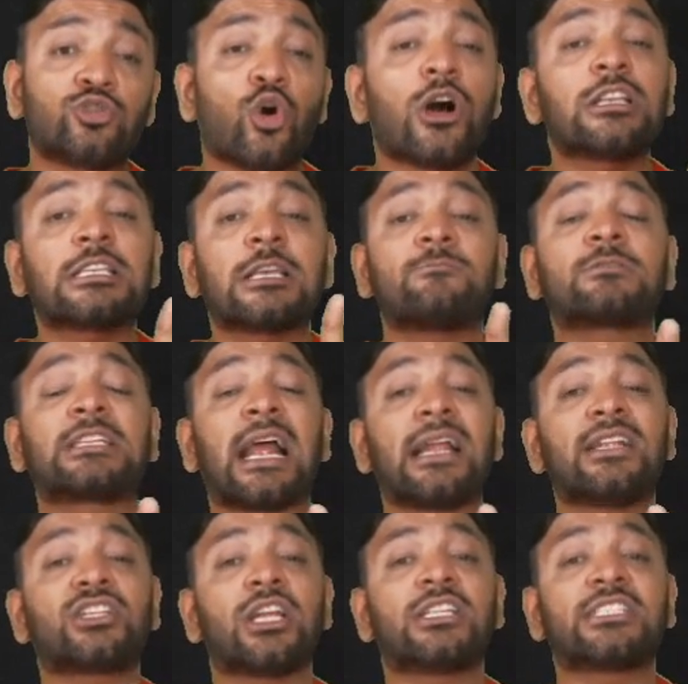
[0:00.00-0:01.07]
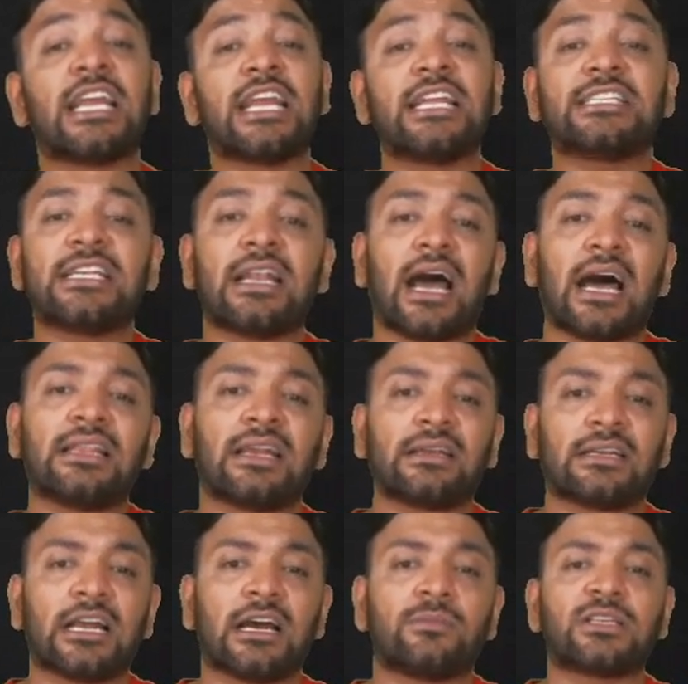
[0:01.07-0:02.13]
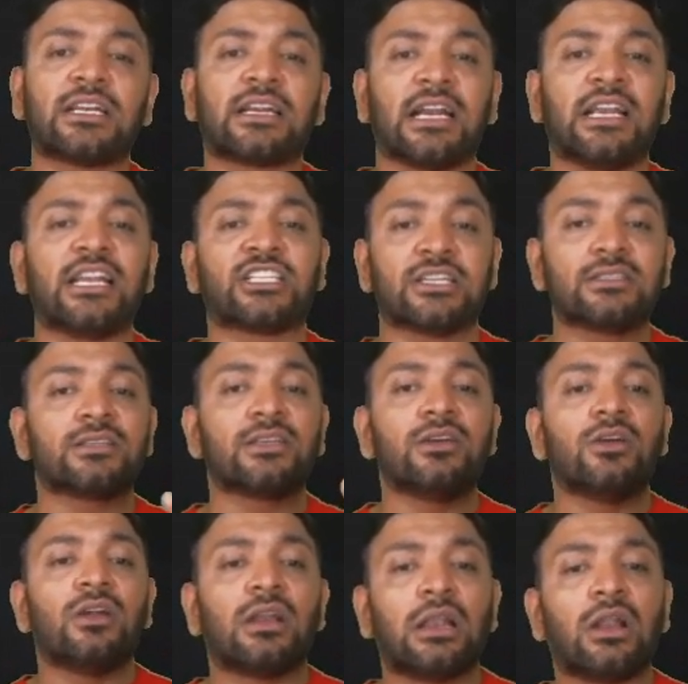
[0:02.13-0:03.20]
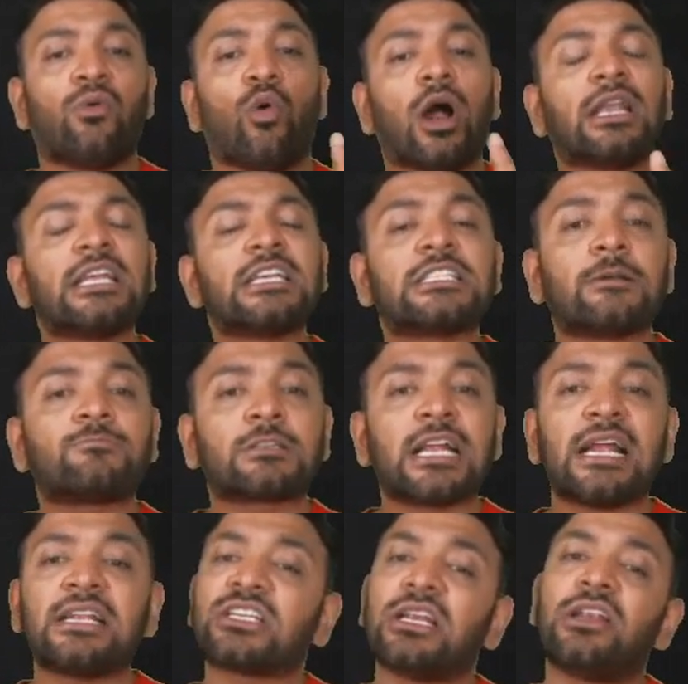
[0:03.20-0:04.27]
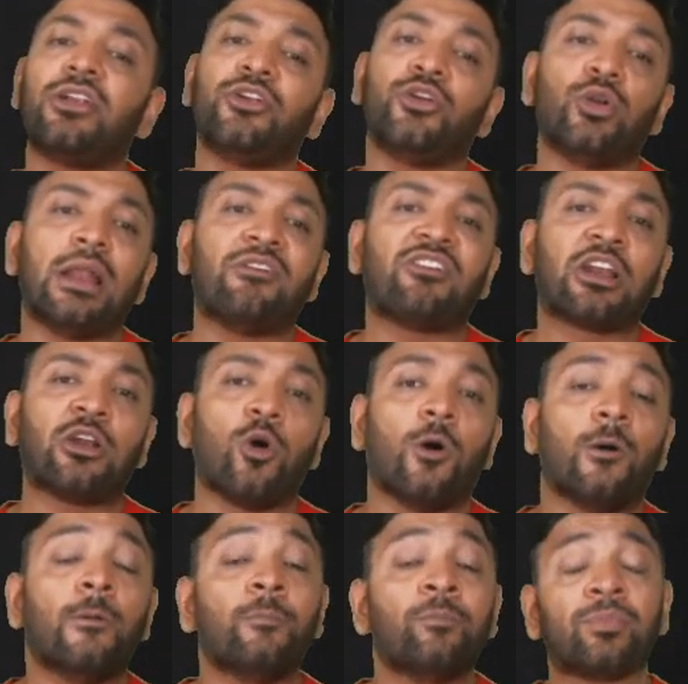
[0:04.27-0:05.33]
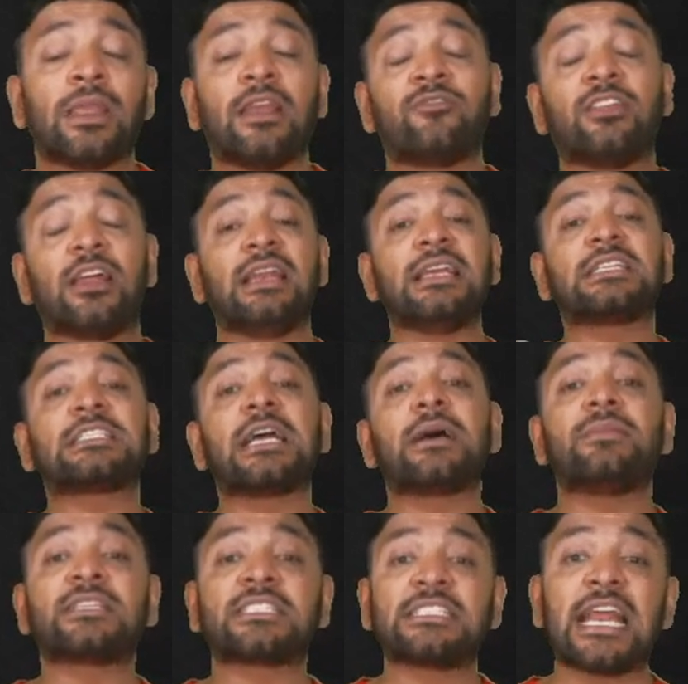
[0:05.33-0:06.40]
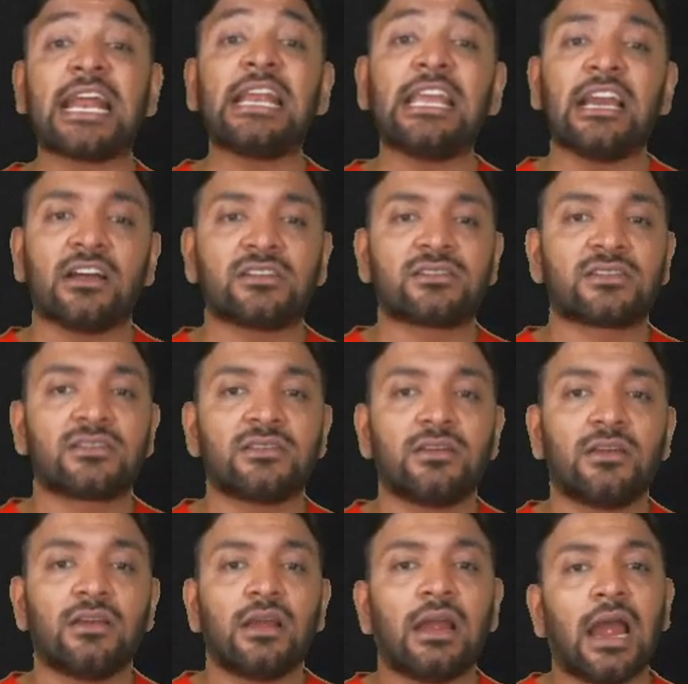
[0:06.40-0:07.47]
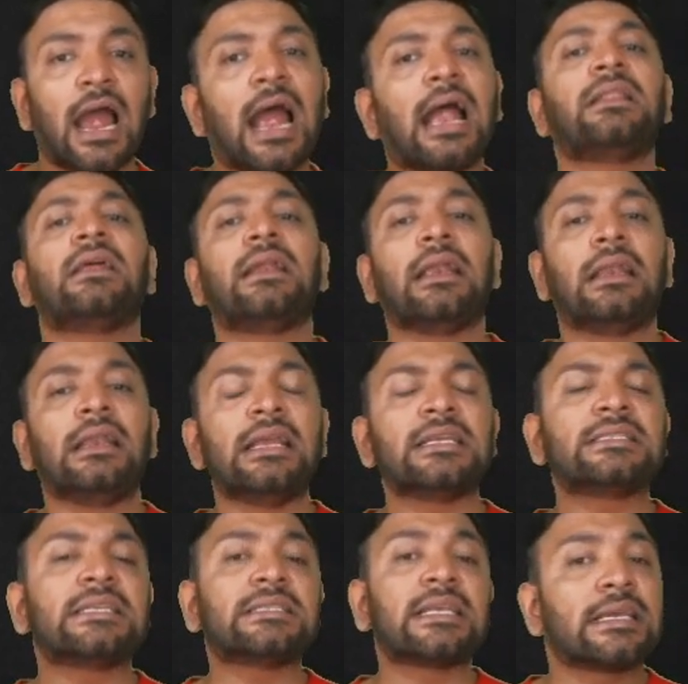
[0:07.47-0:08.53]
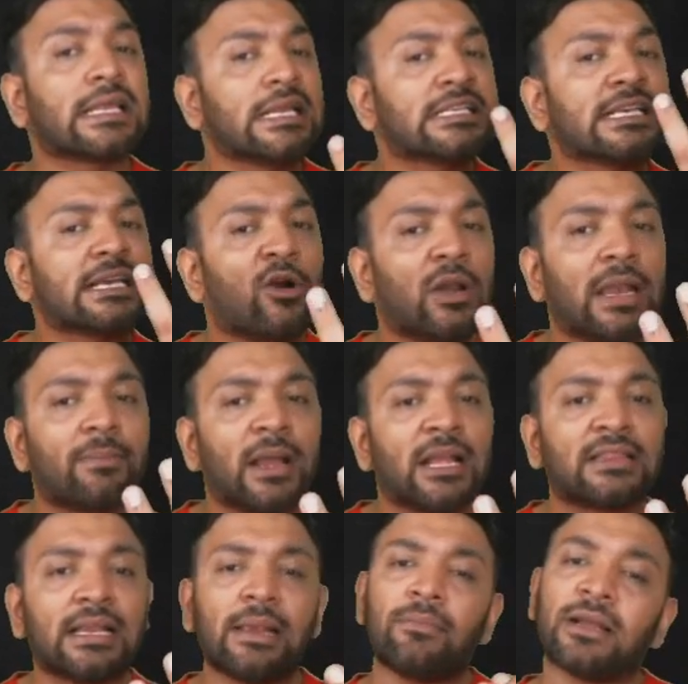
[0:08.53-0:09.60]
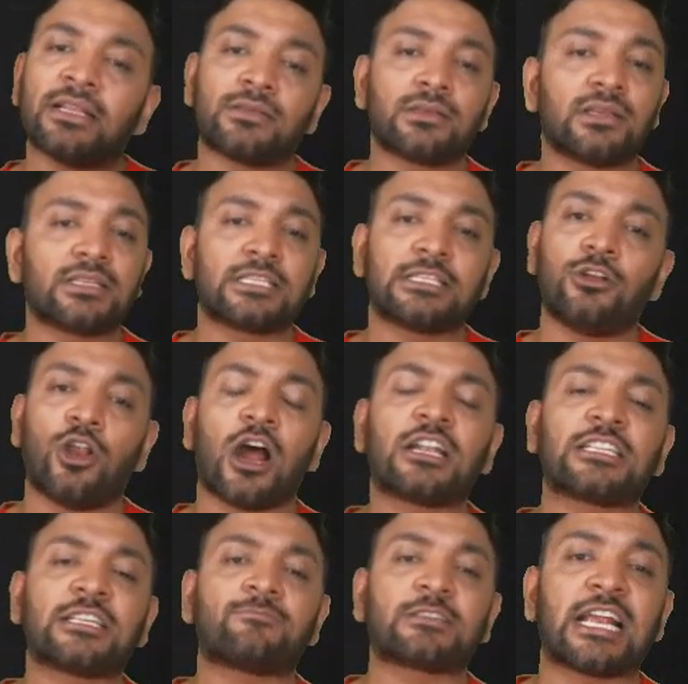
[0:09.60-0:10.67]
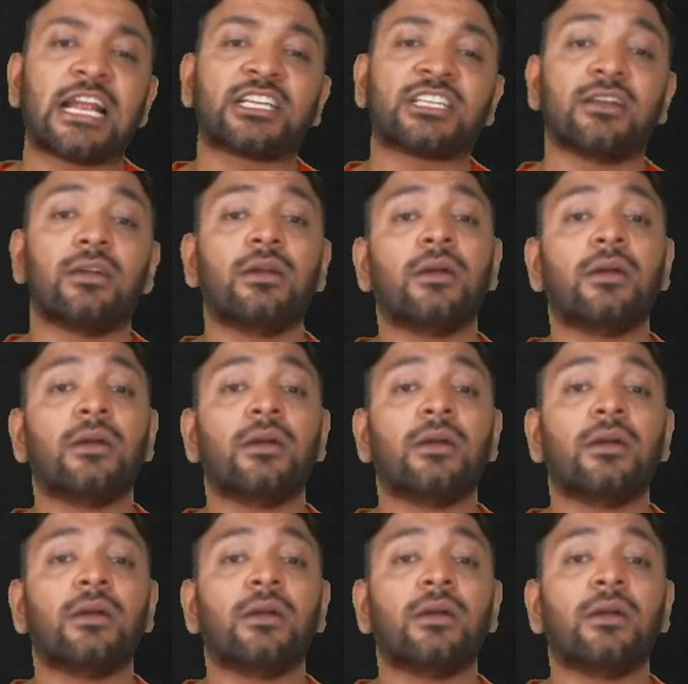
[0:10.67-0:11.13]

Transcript: no substantial change in other terms and conditions. Now, what is substantial? You never know. If the lease term is 10 years and the lease is increasing only by 3 months, not substantial.